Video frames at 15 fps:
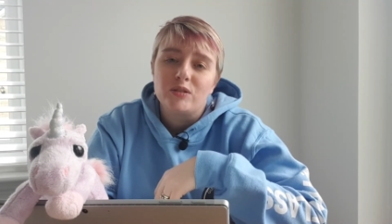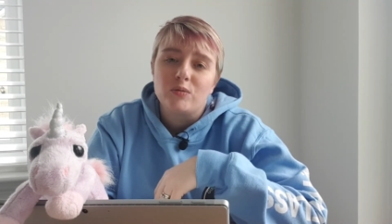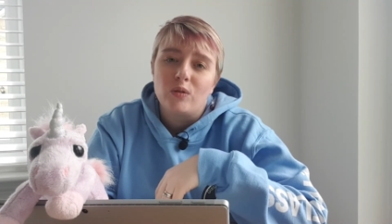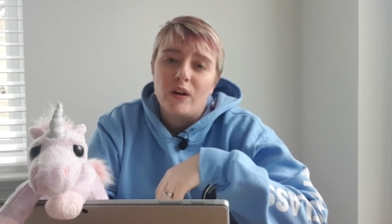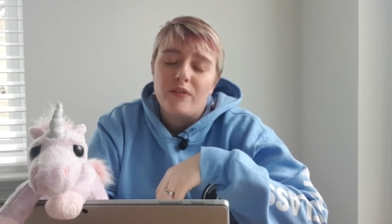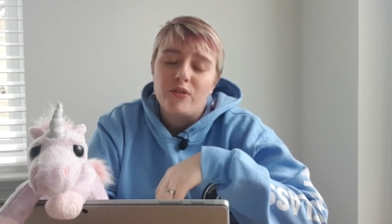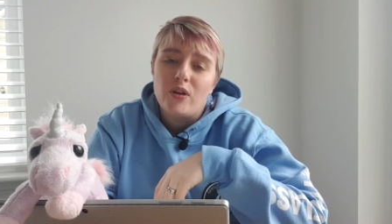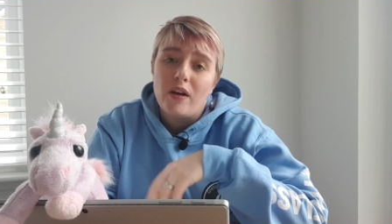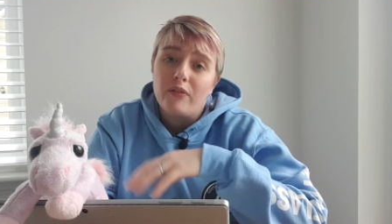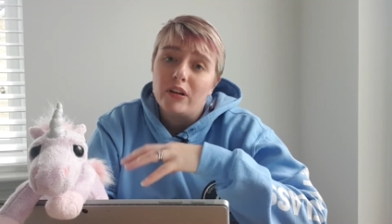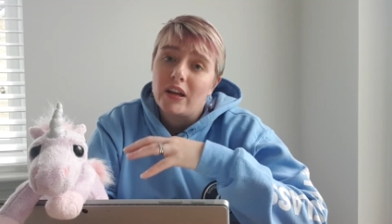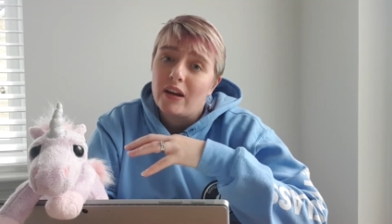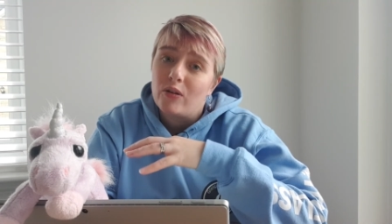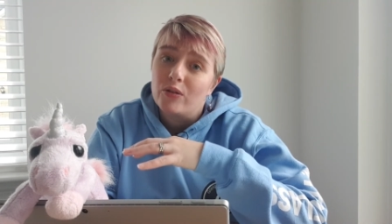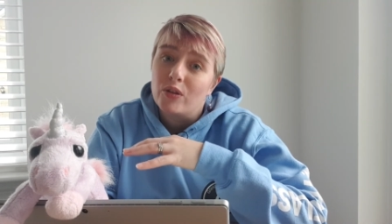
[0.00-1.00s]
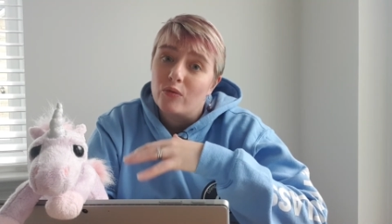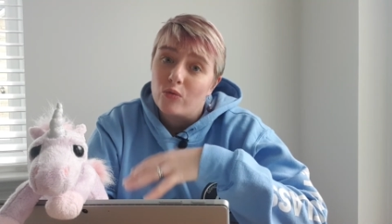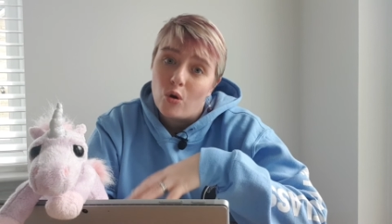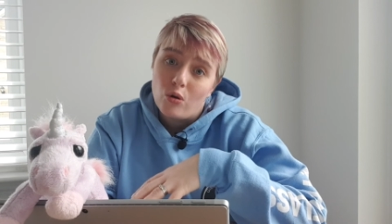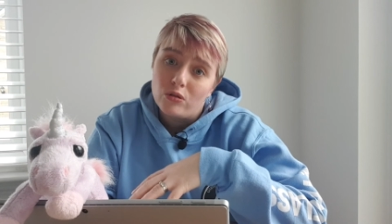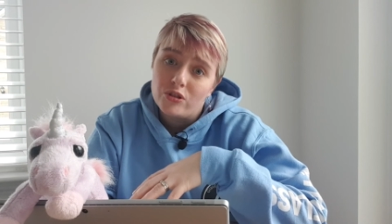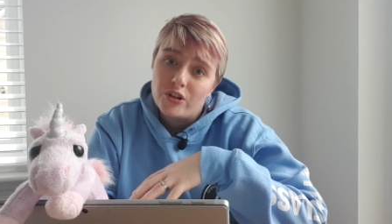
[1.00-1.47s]
So if you ever get on the
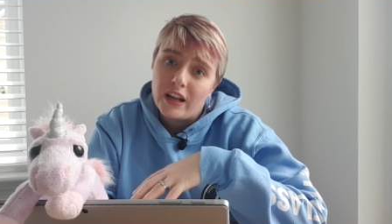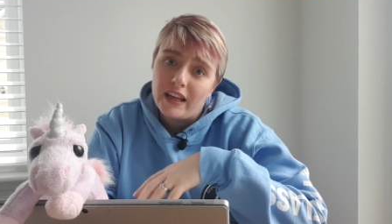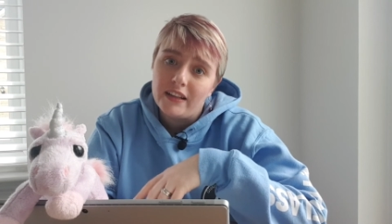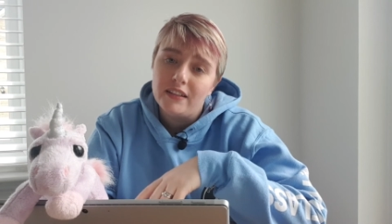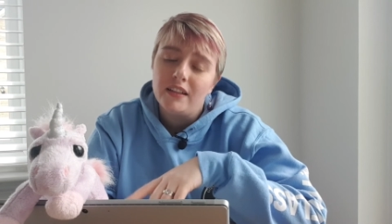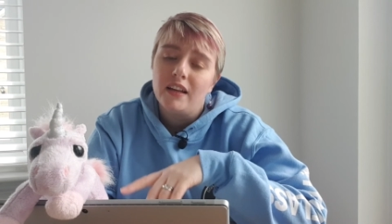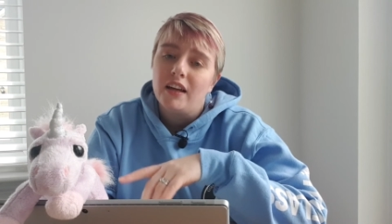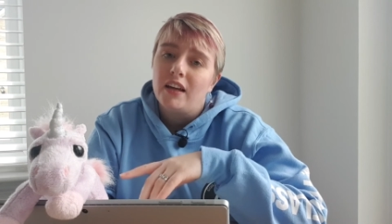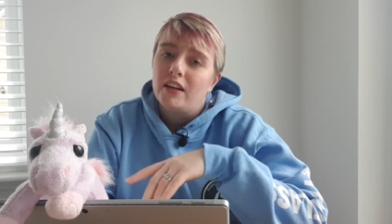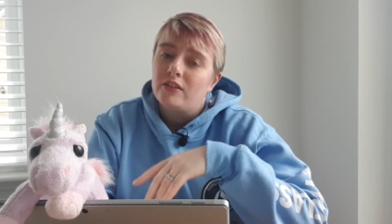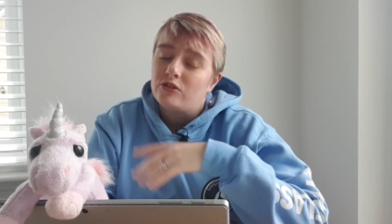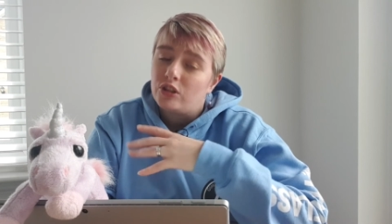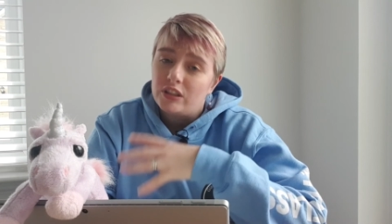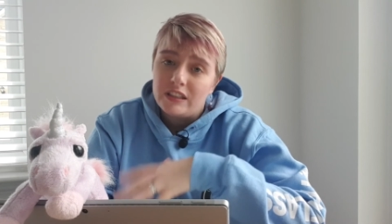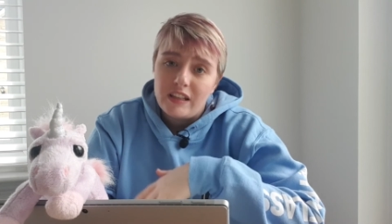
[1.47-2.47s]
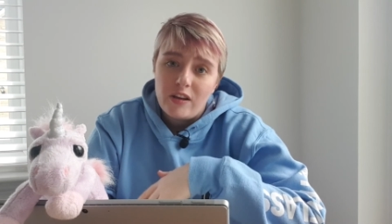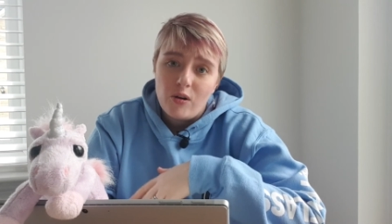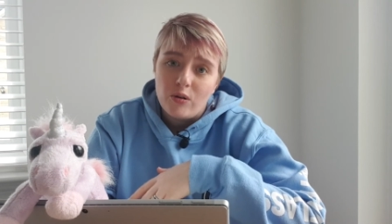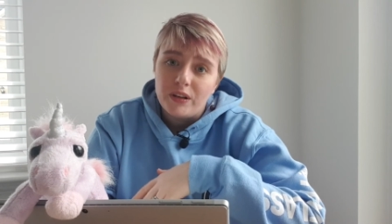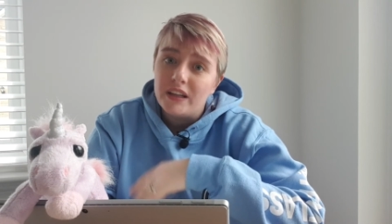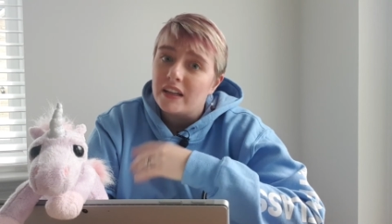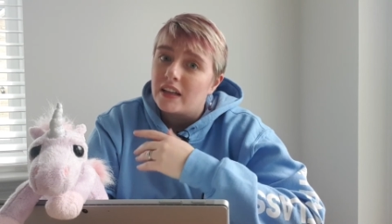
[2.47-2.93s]
wrong train, just stay
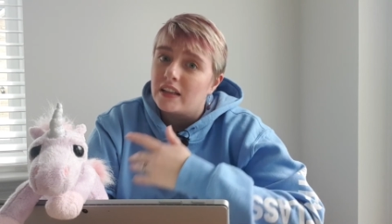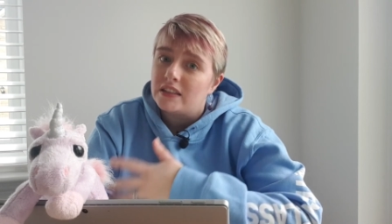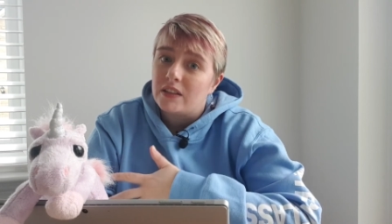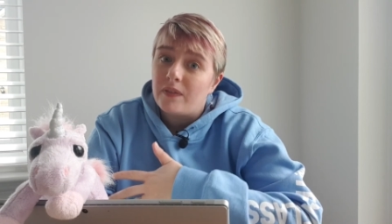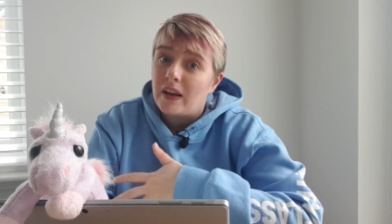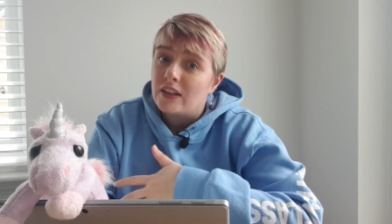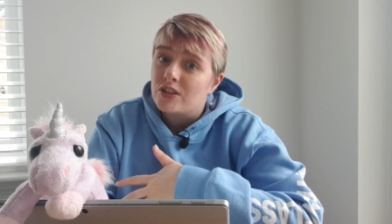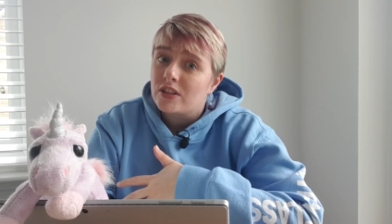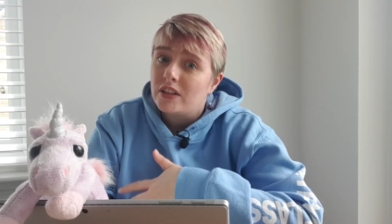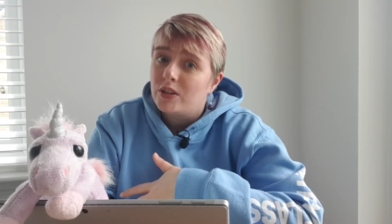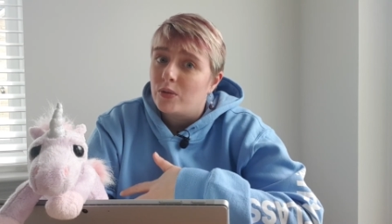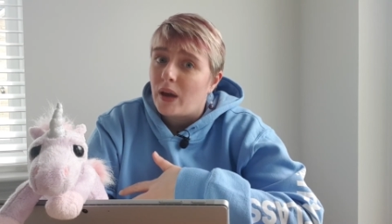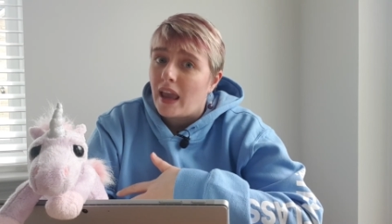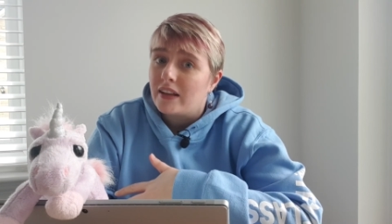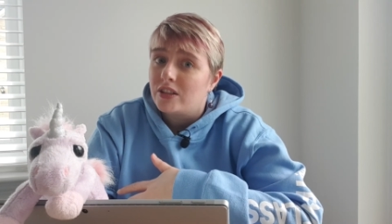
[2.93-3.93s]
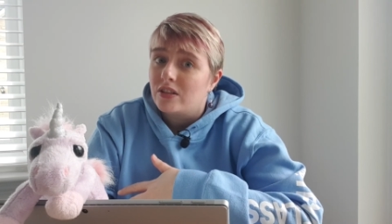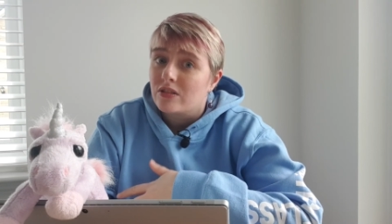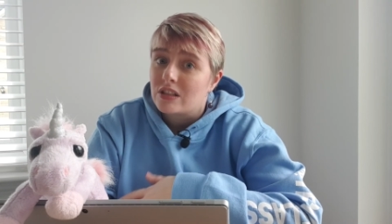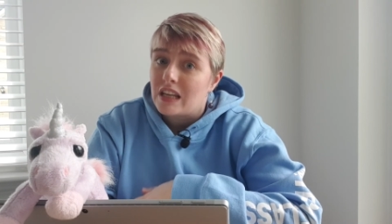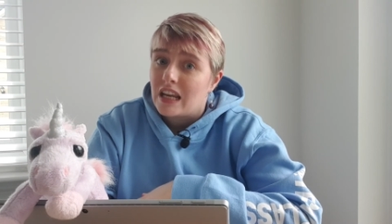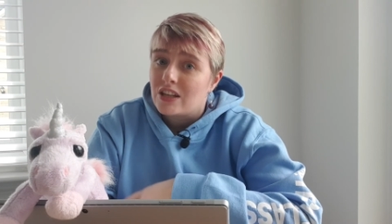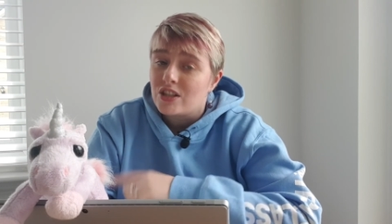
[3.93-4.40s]
on it because eventually you'll get to your
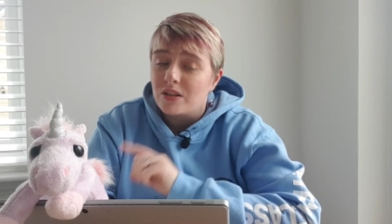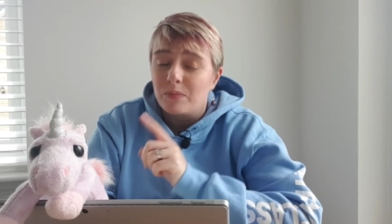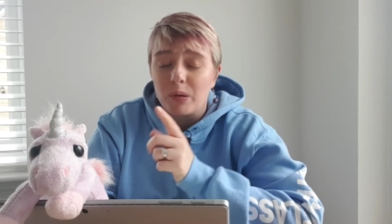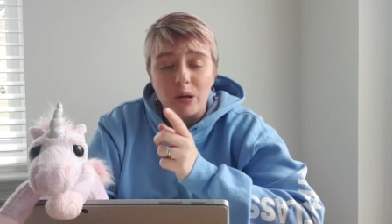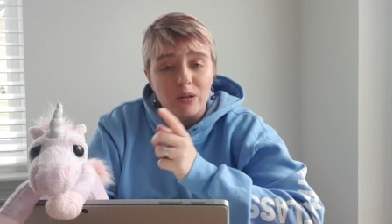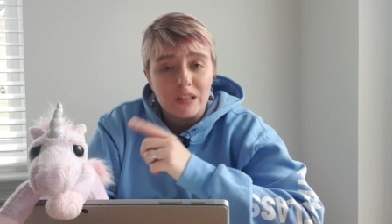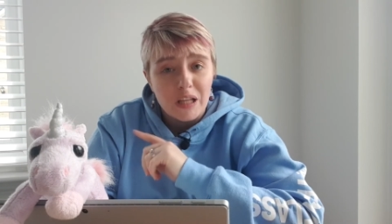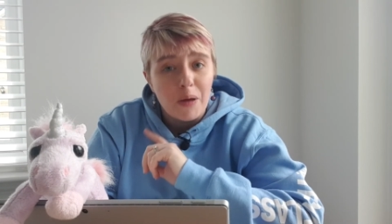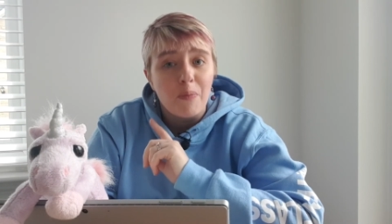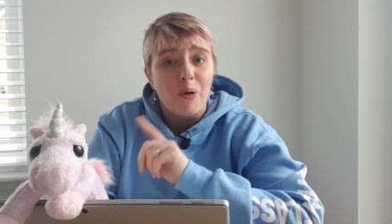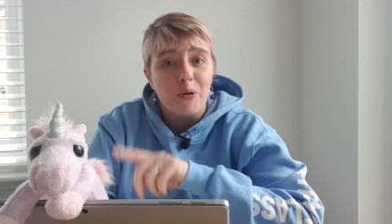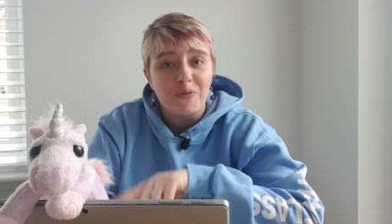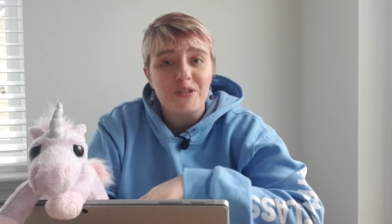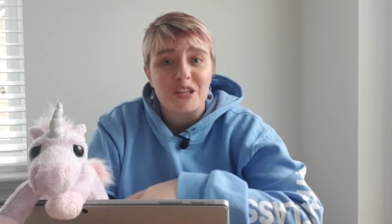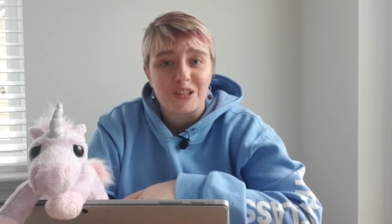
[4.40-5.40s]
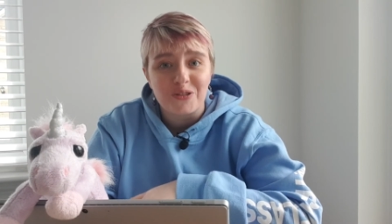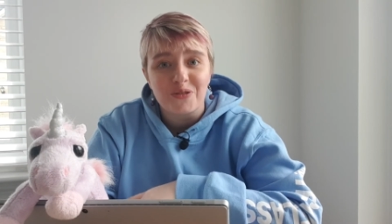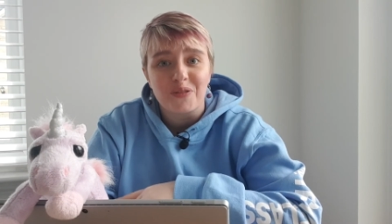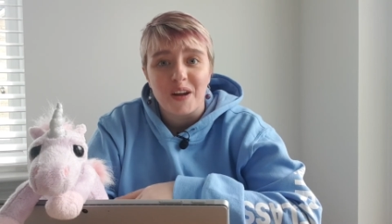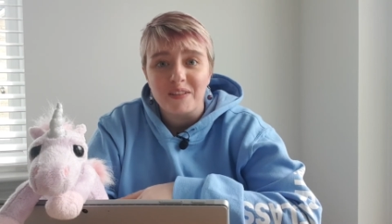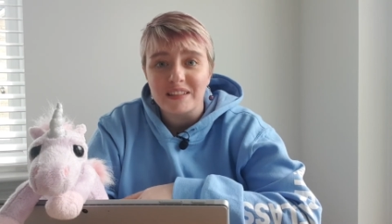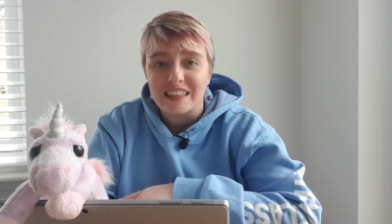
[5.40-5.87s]
station because they both just go
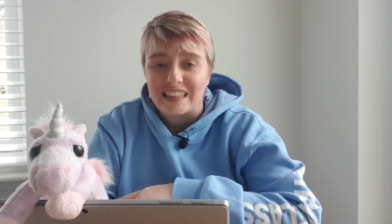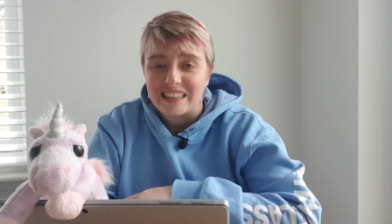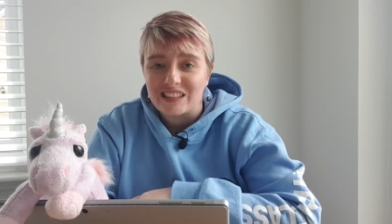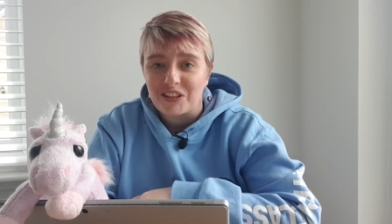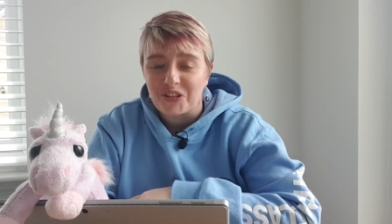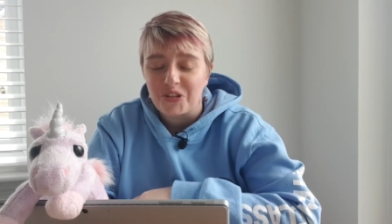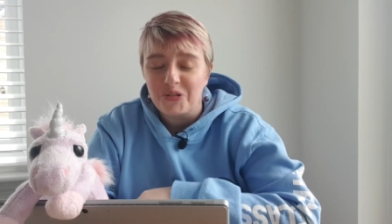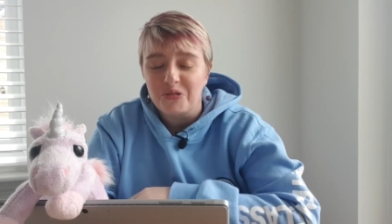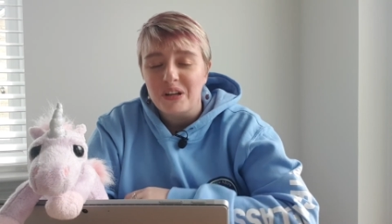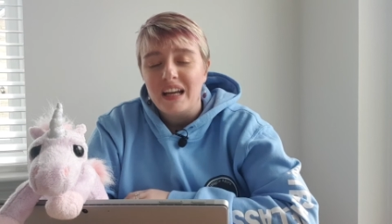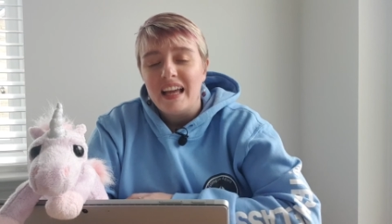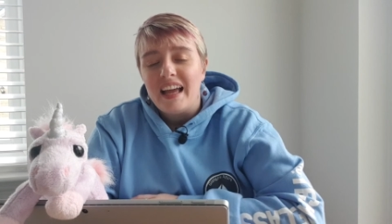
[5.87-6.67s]
round in a circle.